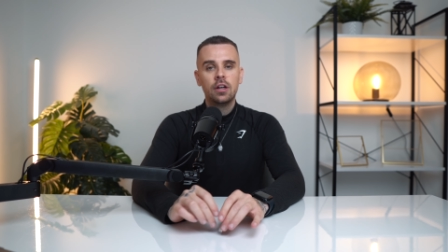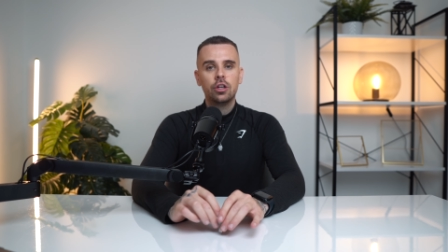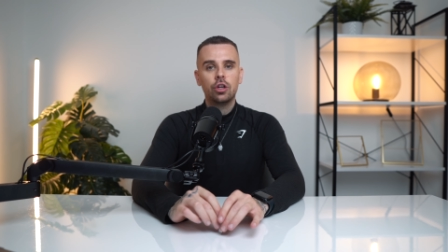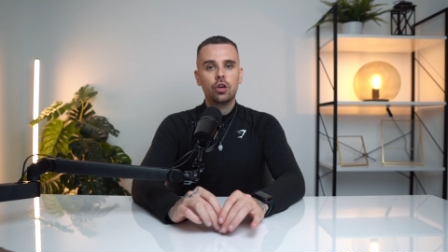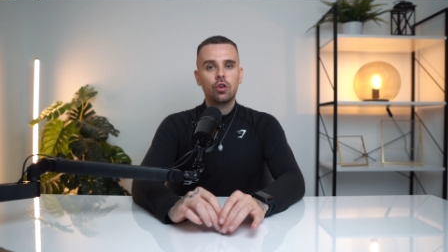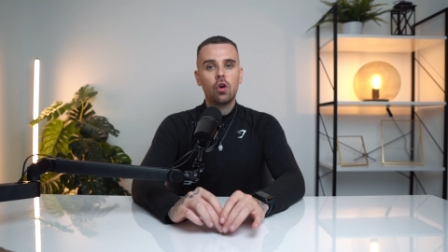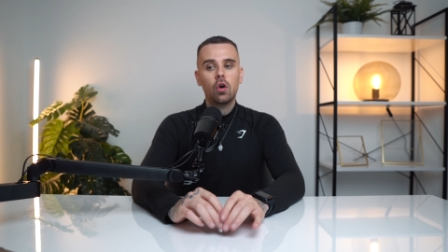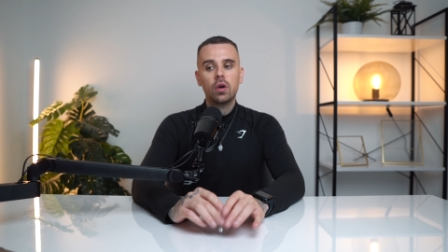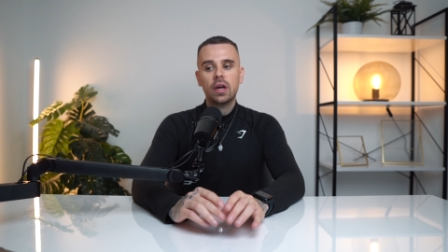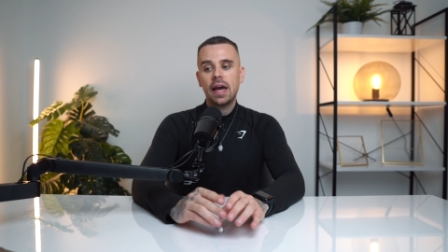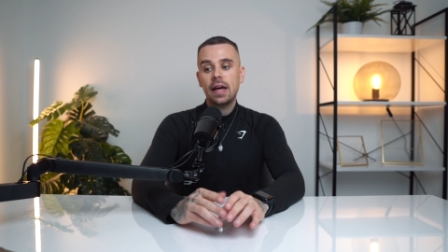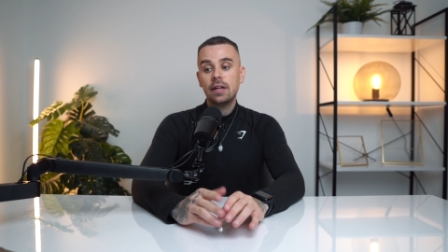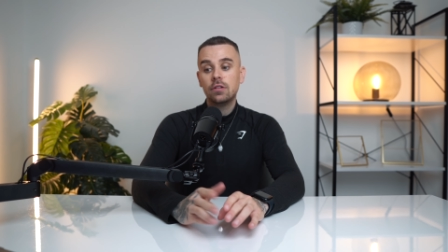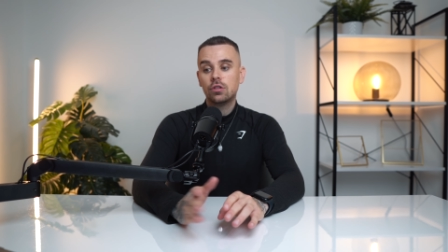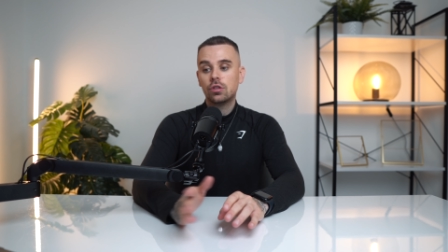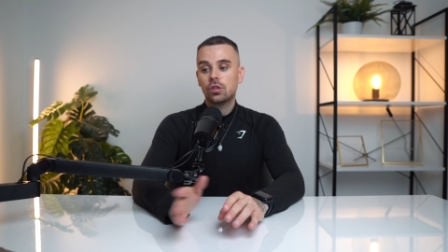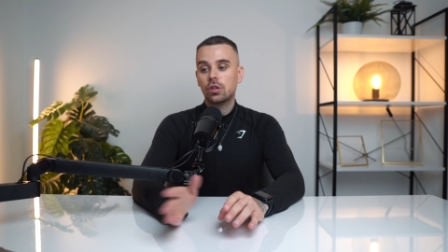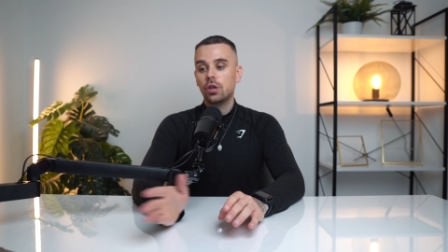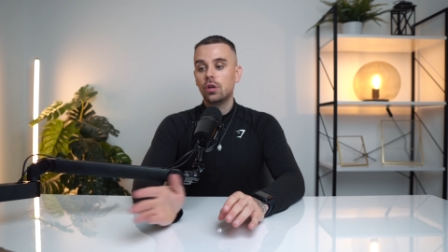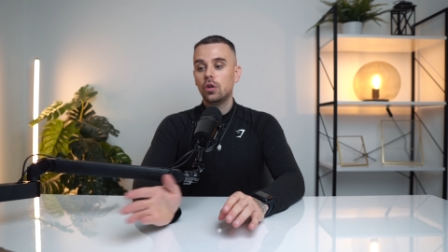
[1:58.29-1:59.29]
you're not getting
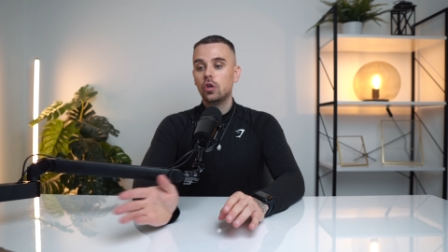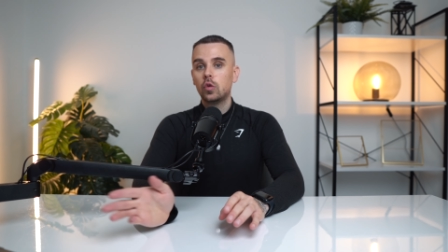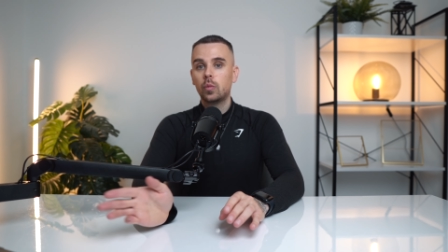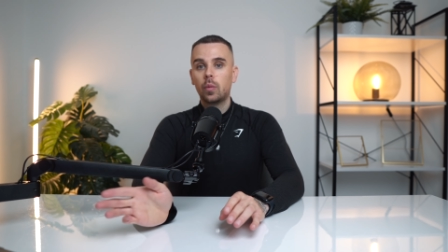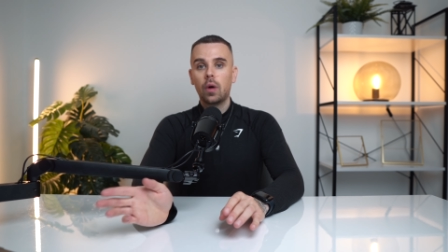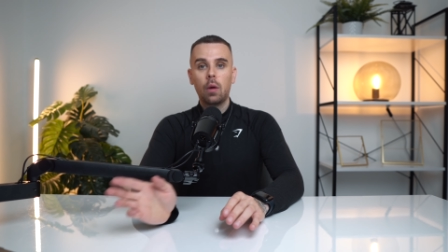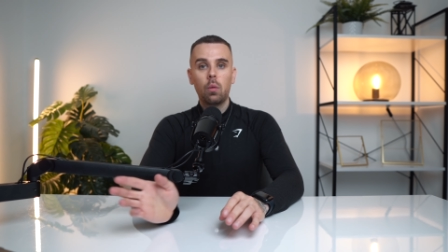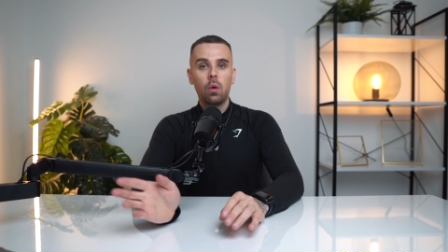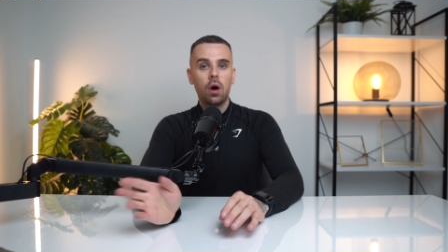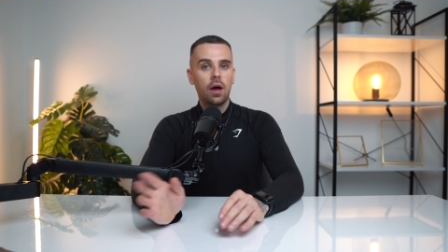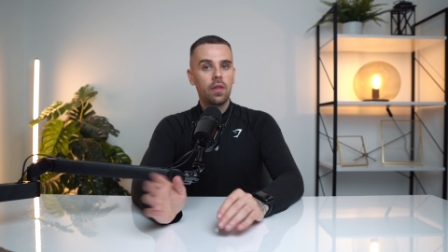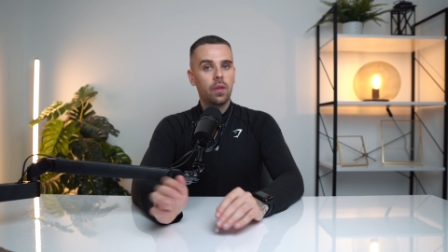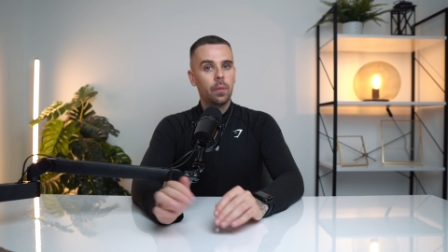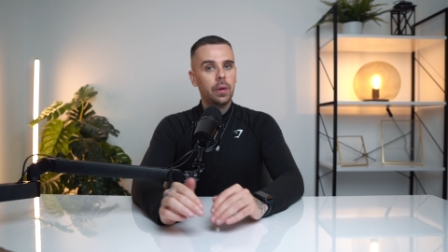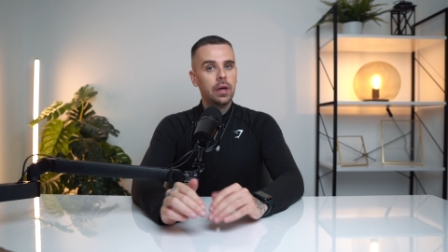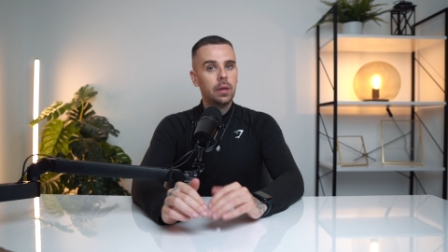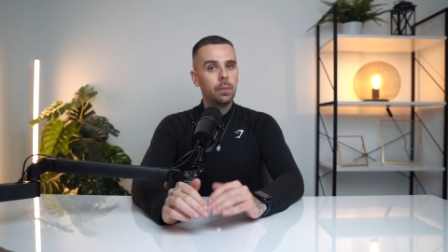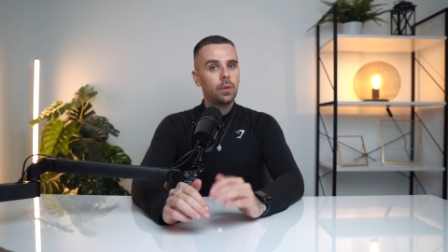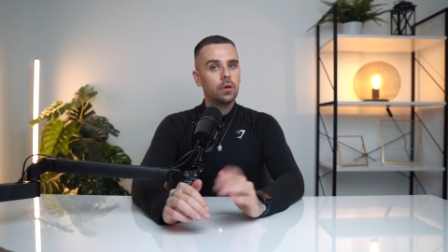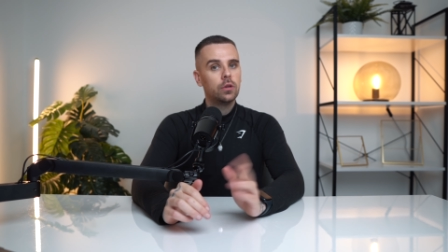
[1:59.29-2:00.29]
skewed by what other
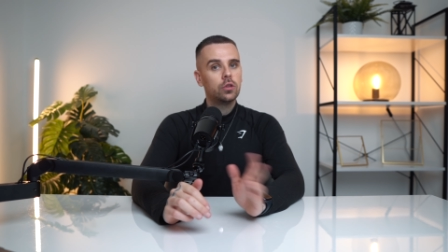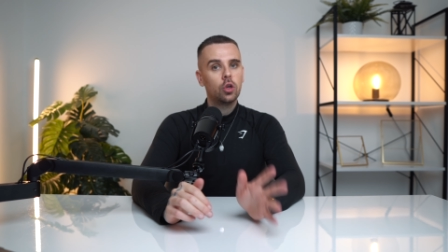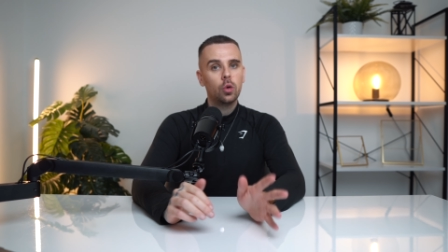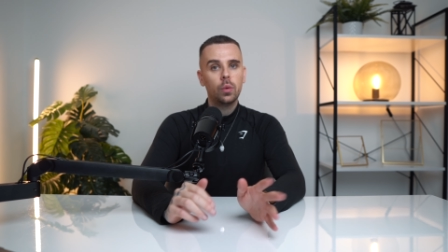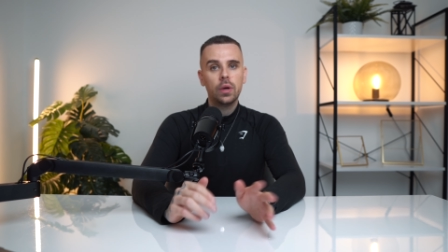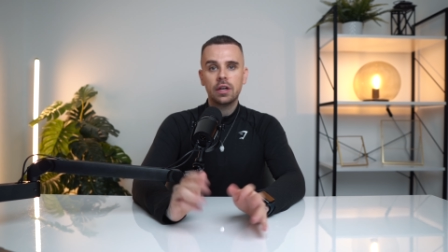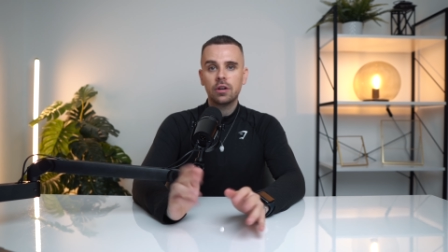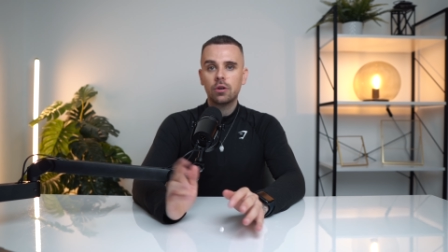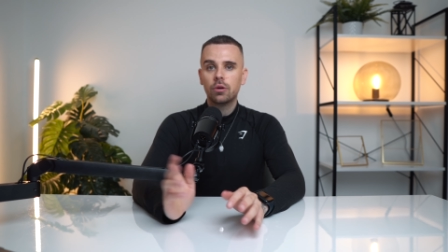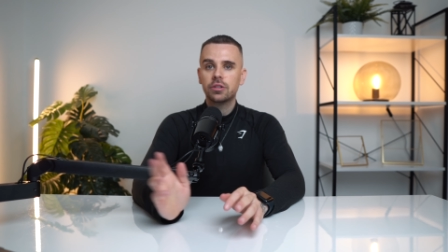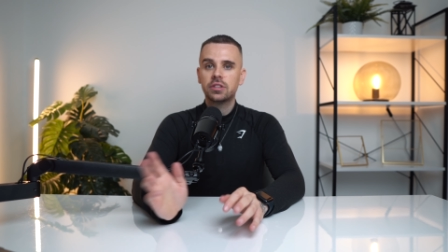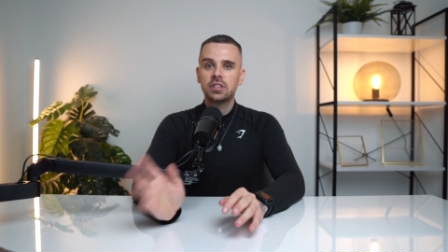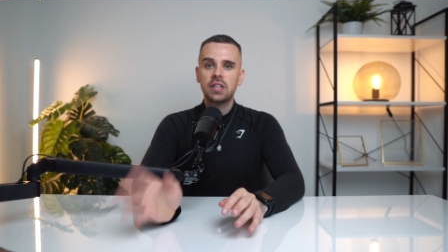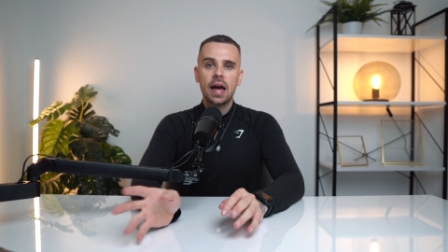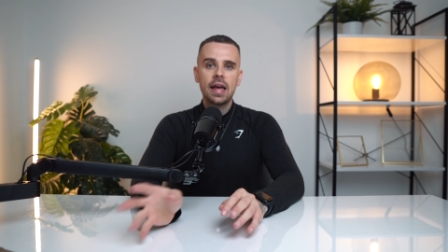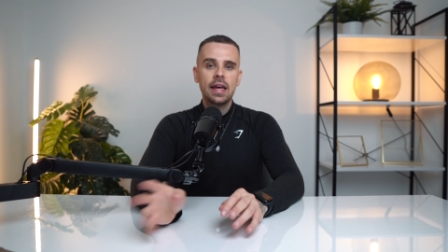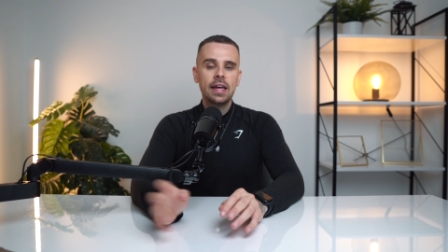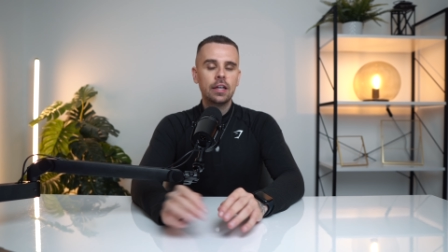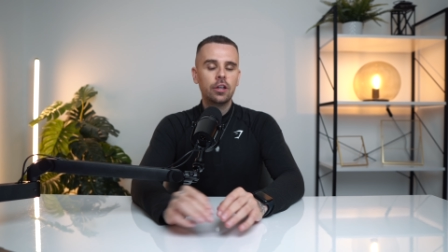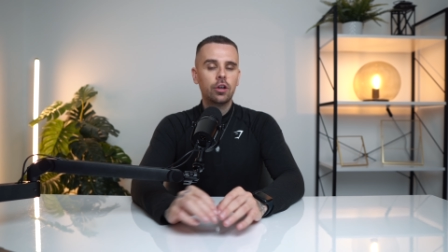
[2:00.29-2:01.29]
people are doing or
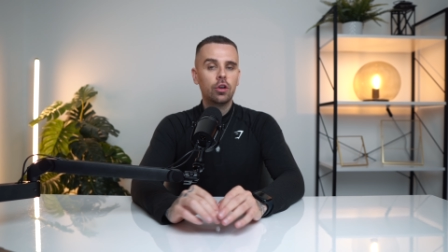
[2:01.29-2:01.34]
saying.